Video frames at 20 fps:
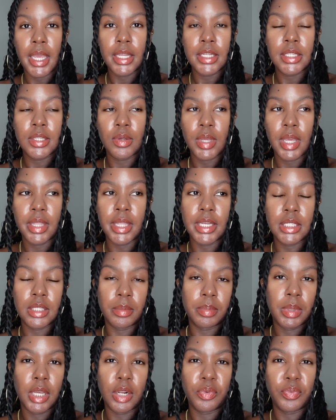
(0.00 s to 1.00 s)
So yeah, that's
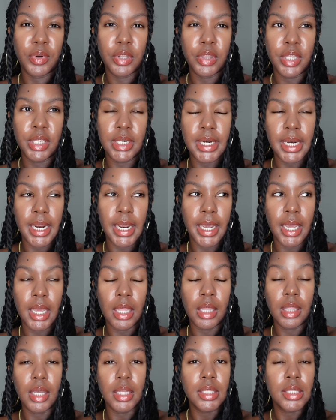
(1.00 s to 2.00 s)
the plan for the day.
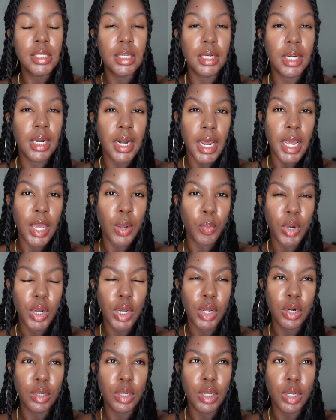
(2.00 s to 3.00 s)
And then tonight we're
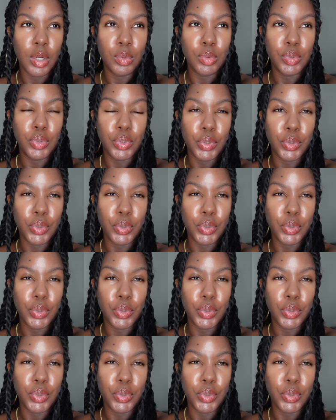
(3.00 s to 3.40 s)
gonna go